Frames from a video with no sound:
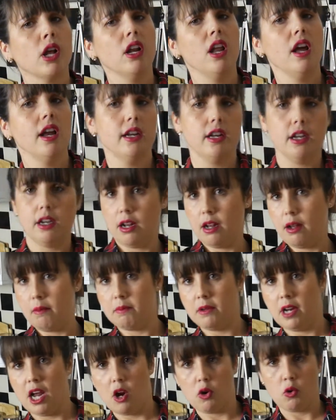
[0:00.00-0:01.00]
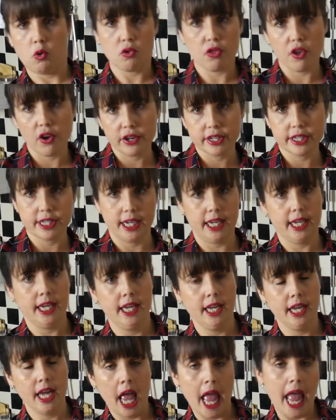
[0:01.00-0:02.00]
I'm like an authority
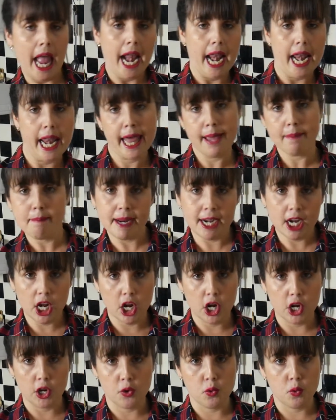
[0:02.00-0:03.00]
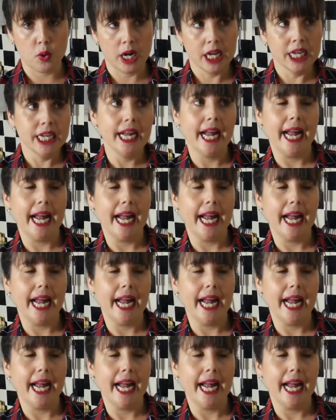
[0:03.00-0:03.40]
here. Let me know.